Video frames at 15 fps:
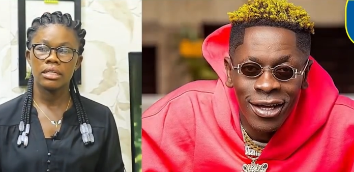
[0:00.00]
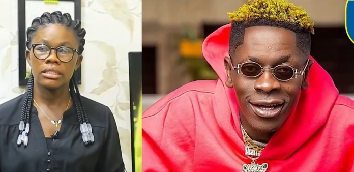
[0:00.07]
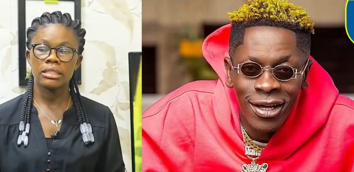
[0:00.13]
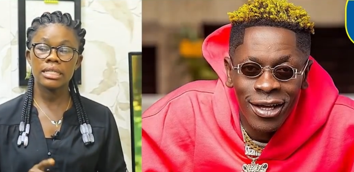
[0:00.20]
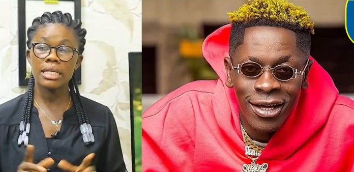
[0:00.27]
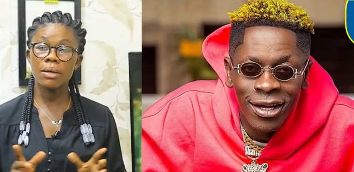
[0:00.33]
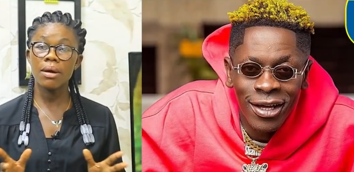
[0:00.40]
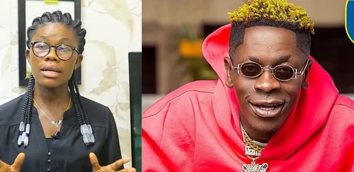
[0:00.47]

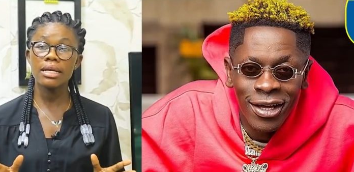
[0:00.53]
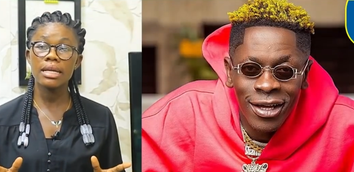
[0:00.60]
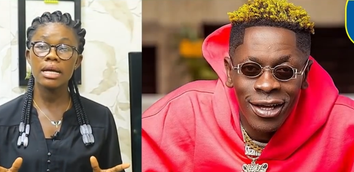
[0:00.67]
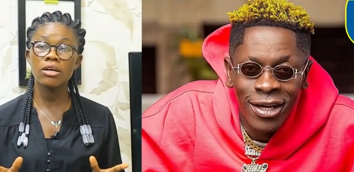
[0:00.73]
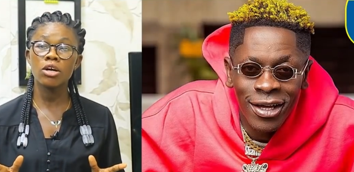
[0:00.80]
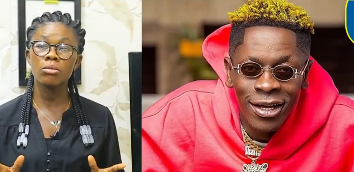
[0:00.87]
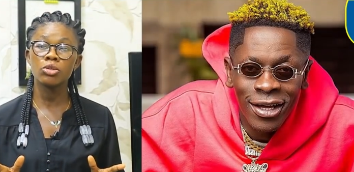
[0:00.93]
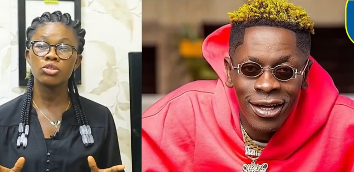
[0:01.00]
Speaker 1: Shatta Wale and
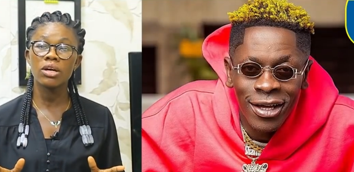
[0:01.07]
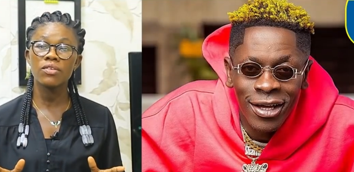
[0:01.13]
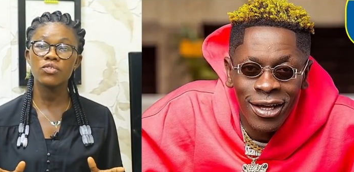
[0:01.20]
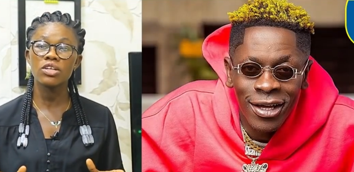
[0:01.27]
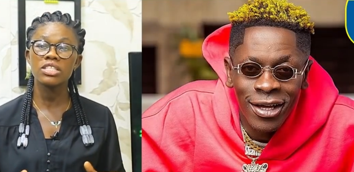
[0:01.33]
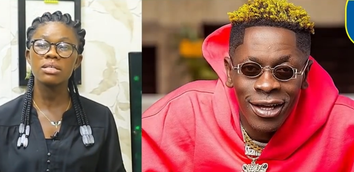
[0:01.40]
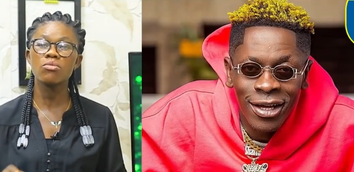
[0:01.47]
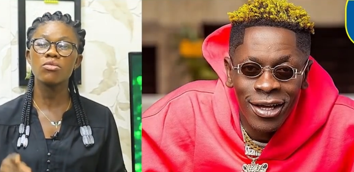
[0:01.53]
I come
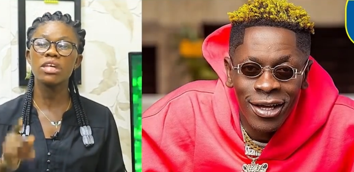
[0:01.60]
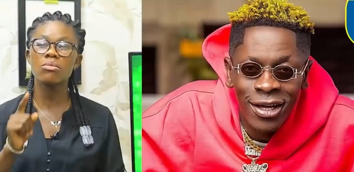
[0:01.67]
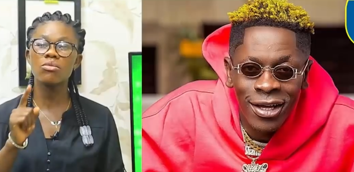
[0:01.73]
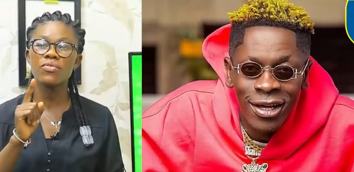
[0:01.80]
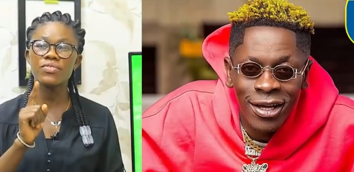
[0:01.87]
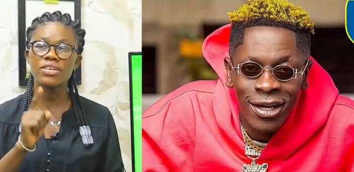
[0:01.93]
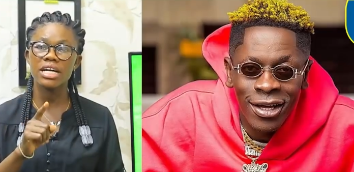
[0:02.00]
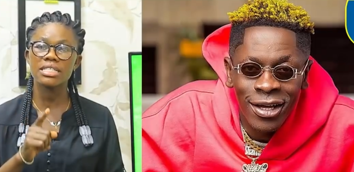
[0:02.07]
for some
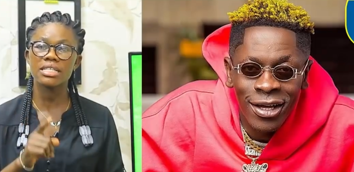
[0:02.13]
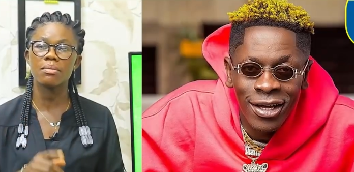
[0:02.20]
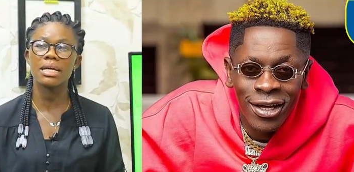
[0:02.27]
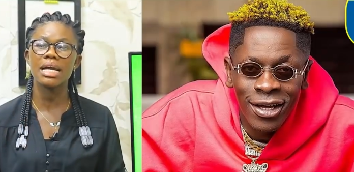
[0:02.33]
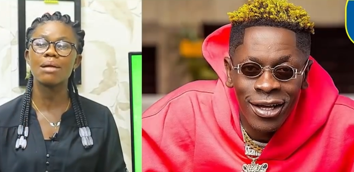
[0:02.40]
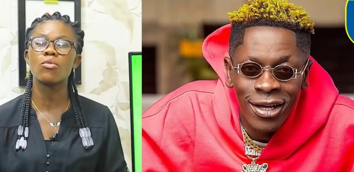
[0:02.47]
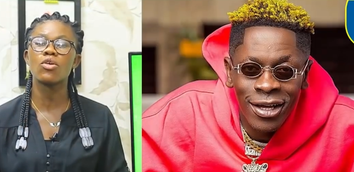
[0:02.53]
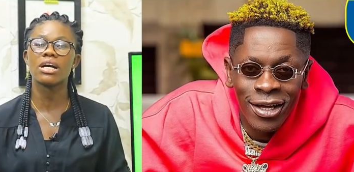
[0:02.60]
munimufiasem, and
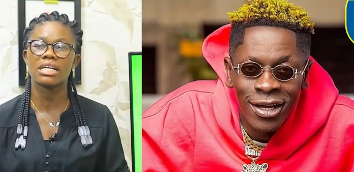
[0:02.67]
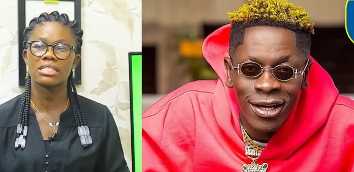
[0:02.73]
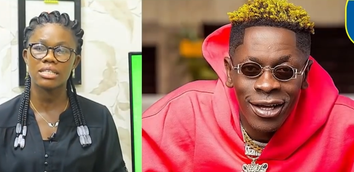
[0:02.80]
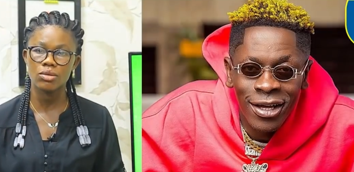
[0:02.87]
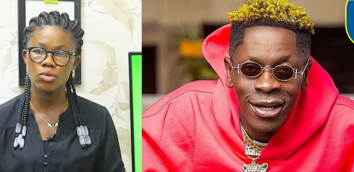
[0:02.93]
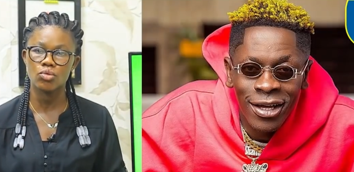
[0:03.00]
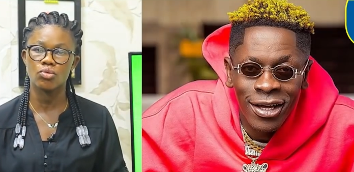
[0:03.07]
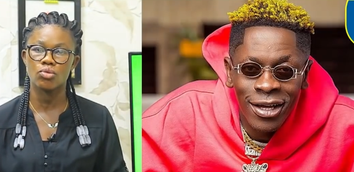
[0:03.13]
I am more
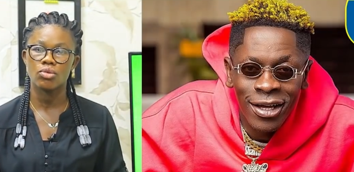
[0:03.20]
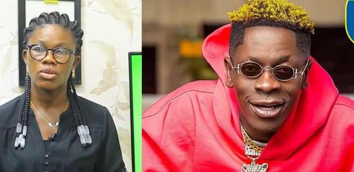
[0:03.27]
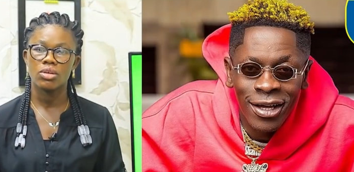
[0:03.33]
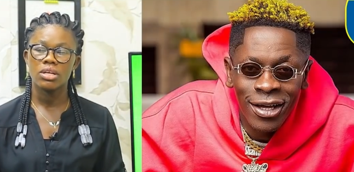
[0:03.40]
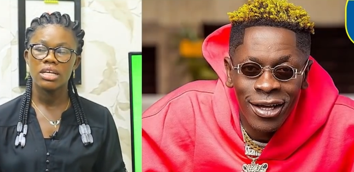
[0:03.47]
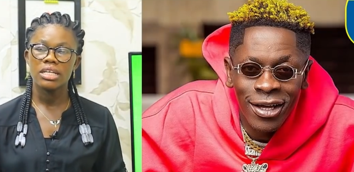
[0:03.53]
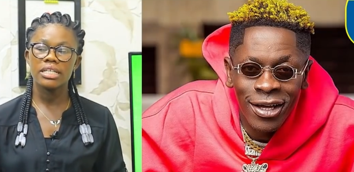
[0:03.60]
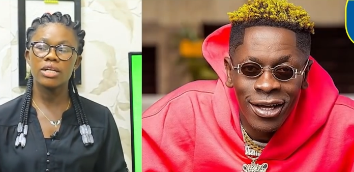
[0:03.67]
casado.
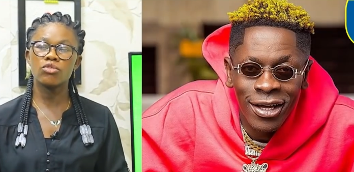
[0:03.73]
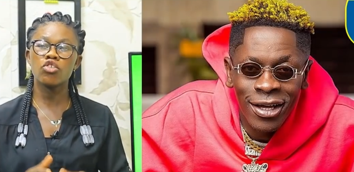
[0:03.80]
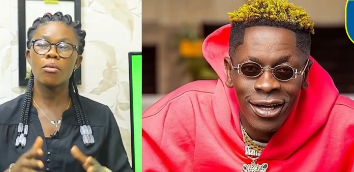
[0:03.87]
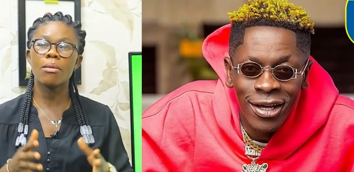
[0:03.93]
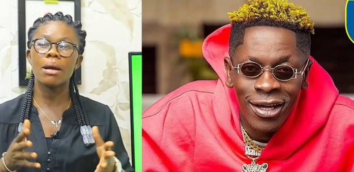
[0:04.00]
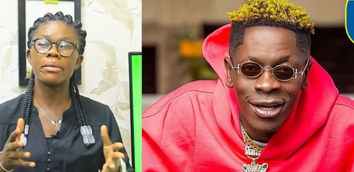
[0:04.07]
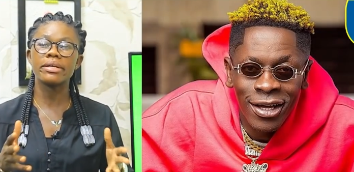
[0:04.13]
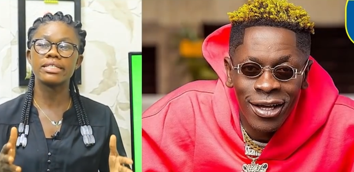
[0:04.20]
You're
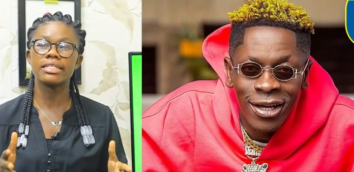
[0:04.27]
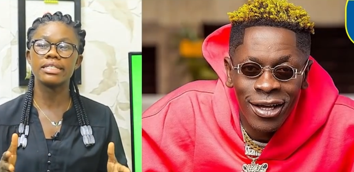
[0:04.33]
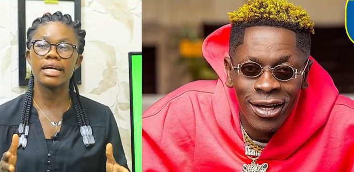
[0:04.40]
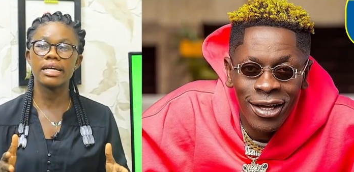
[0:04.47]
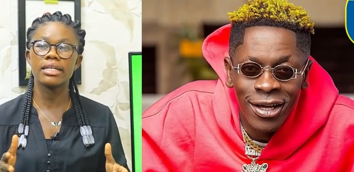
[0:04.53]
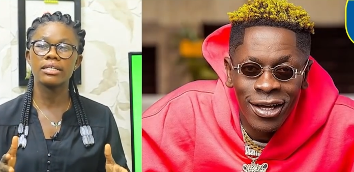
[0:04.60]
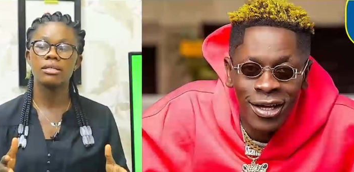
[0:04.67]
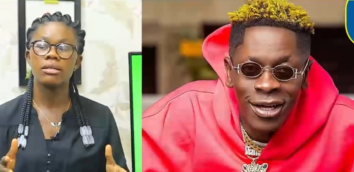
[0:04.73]
2 mammy
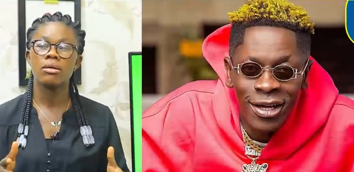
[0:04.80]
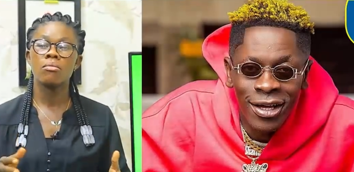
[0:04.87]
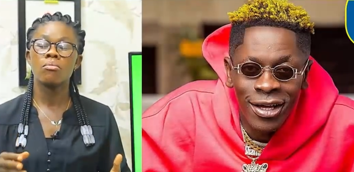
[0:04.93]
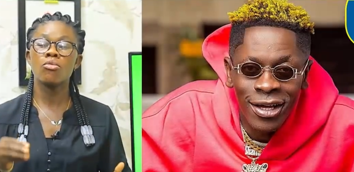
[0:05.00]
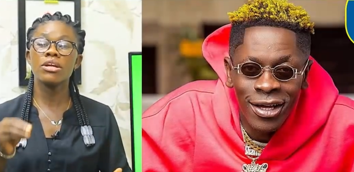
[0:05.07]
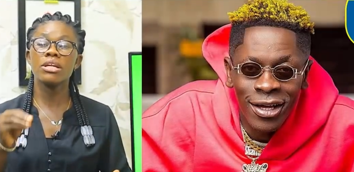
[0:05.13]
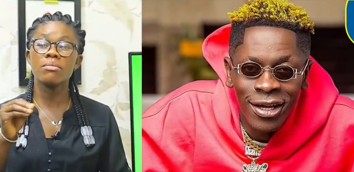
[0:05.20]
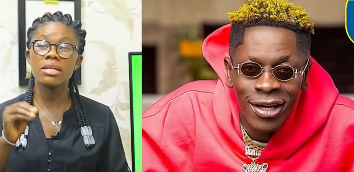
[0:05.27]
today.
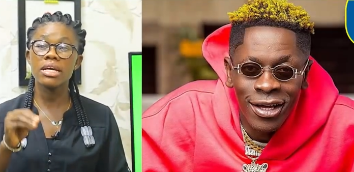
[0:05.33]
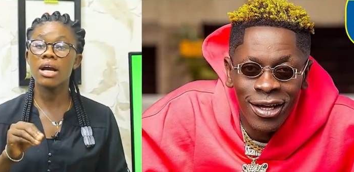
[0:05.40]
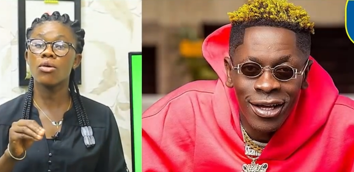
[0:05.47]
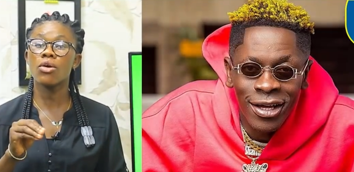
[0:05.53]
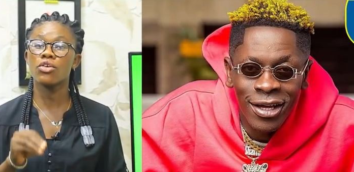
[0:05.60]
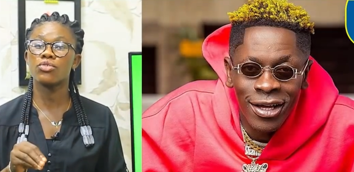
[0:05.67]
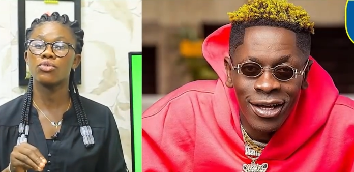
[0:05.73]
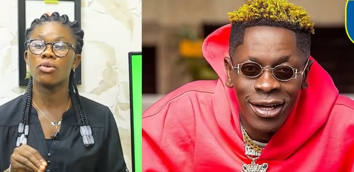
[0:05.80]
Munim de
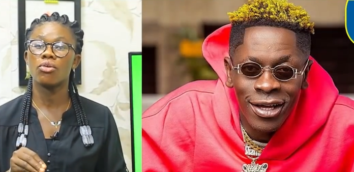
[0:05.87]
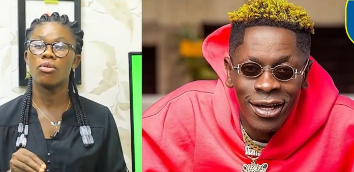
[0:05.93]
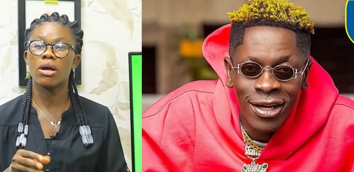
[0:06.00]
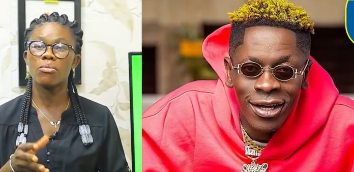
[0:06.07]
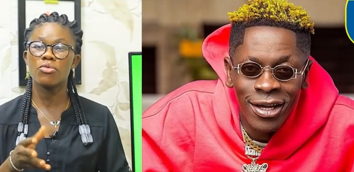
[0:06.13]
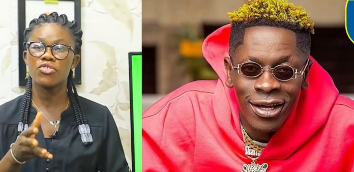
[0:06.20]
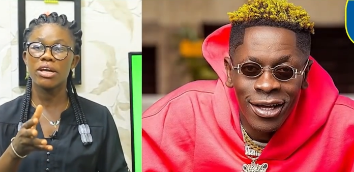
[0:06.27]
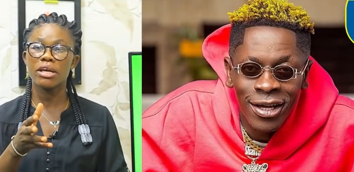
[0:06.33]
Akoso,
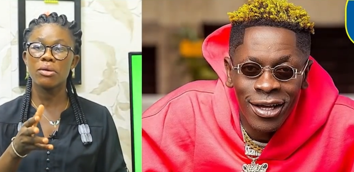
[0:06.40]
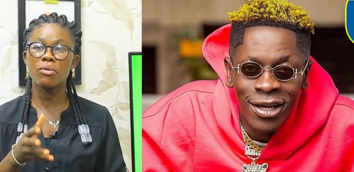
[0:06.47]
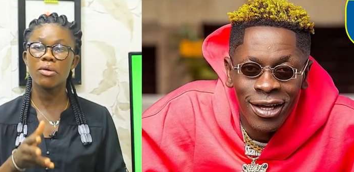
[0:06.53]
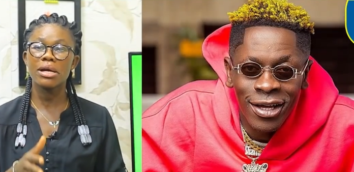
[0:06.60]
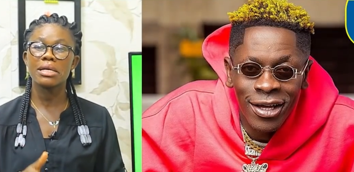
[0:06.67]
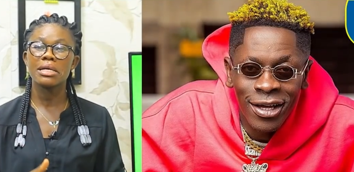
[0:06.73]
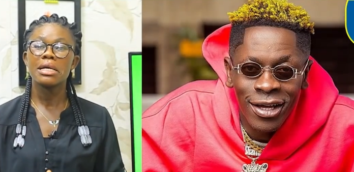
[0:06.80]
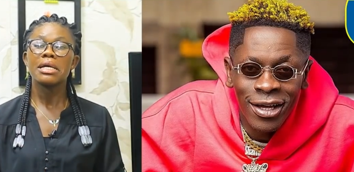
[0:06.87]

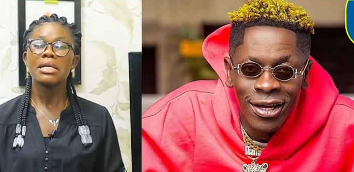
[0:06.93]
Bushayanque,